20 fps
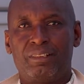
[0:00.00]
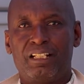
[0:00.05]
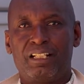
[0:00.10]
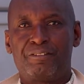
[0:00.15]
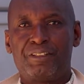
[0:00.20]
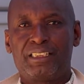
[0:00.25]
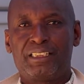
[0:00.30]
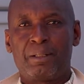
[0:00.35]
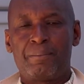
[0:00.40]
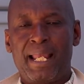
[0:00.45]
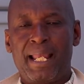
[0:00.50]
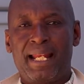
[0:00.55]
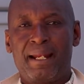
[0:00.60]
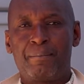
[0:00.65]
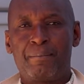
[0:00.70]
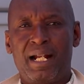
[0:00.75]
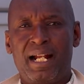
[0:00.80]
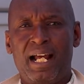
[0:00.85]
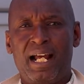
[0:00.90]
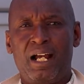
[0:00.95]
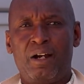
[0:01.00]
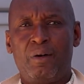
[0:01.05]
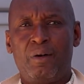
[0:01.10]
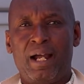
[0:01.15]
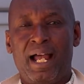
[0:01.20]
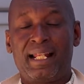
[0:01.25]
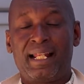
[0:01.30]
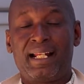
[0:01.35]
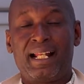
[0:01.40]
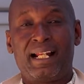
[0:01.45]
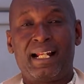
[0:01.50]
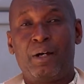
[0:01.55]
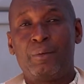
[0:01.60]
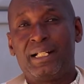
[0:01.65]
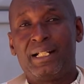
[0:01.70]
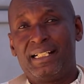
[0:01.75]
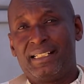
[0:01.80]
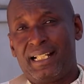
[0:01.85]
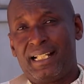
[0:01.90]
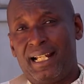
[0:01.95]
the fishermen now are
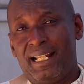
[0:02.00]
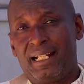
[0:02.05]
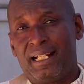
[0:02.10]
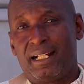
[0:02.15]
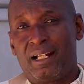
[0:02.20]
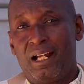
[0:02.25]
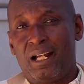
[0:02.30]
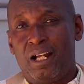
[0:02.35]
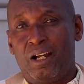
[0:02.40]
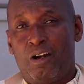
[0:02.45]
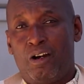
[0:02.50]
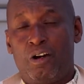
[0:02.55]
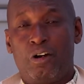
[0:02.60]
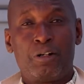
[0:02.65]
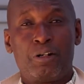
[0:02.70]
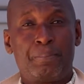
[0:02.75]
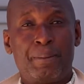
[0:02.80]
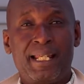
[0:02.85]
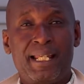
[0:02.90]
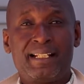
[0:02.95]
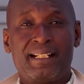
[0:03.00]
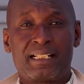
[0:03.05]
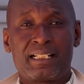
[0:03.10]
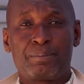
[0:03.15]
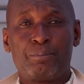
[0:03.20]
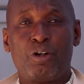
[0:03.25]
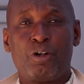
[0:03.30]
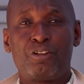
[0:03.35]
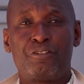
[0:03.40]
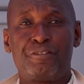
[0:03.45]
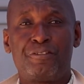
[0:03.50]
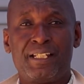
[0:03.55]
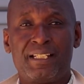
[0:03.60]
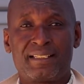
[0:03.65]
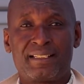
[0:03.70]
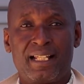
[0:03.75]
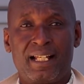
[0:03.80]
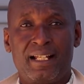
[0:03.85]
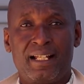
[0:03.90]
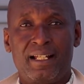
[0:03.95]
allowed in the lake on paying a small
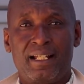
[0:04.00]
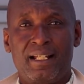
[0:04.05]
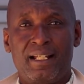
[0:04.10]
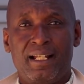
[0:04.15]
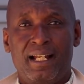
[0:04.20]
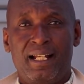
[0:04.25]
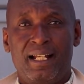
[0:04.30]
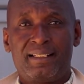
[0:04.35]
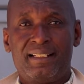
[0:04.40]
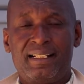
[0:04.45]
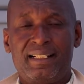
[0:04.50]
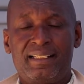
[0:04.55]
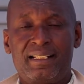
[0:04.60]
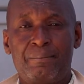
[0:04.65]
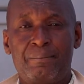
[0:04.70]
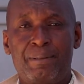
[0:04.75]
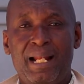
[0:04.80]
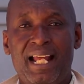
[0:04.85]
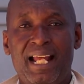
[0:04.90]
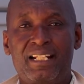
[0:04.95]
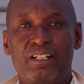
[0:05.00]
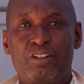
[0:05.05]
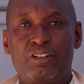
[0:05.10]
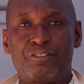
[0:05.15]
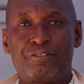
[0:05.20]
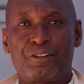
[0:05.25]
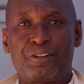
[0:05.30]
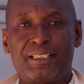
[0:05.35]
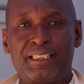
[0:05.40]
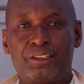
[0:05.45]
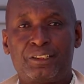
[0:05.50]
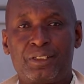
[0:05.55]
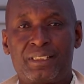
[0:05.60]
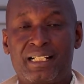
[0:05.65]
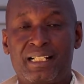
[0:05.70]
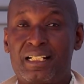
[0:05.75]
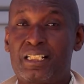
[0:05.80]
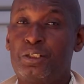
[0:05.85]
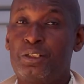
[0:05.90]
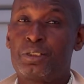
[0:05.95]
fees. I think the bloody confrontations
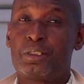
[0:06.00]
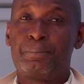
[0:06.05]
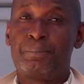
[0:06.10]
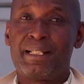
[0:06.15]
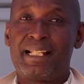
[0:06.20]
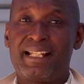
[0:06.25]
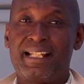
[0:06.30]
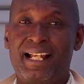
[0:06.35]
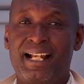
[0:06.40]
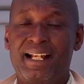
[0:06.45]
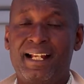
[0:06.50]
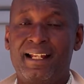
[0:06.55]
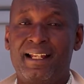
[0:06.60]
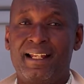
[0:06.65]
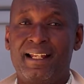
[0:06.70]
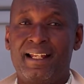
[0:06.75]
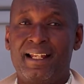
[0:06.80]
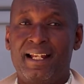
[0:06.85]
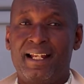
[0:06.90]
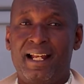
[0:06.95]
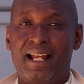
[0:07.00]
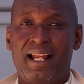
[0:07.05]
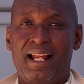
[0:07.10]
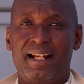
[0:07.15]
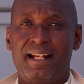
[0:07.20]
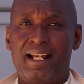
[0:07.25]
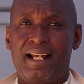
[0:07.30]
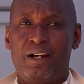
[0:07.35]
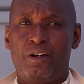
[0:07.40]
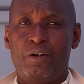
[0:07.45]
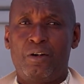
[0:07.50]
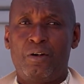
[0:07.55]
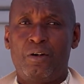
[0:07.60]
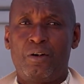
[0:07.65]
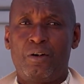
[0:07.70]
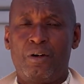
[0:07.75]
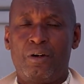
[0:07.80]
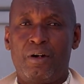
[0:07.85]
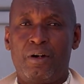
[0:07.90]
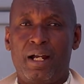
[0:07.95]
that used to be there are now
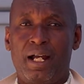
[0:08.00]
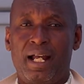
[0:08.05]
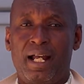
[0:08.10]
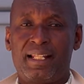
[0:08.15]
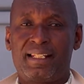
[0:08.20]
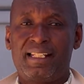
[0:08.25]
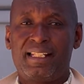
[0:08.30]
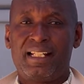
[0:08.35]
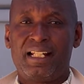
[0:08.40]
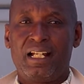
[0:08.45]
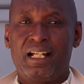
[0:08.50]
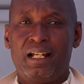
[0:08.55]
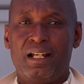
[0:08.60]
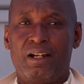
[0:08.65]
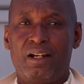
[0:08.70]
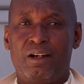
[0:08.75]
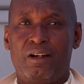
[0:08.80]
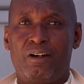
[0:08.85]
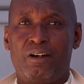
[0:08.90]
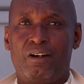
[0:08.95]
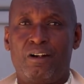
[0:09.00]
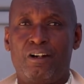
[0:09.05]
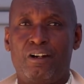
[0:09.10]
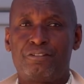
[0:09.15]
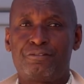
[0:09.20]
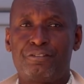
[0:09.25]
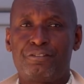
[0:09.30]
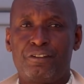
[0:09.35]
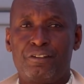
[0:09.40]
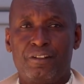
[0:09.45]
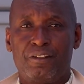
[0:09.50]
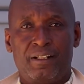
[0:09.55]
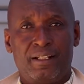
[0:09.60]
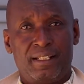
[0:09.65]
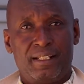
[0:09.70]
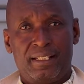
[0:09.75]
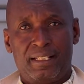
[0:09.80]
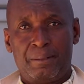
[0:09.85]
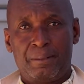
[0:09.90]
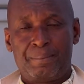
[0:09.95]
a thing of
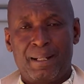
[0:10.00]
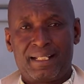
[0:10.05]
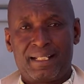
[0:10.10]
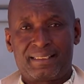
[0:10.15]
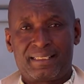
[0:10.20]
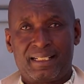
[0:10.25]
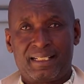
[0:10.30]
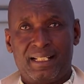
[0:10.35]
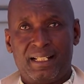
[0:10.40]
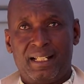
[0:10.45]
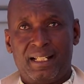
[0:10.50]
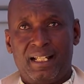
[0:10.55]
the past.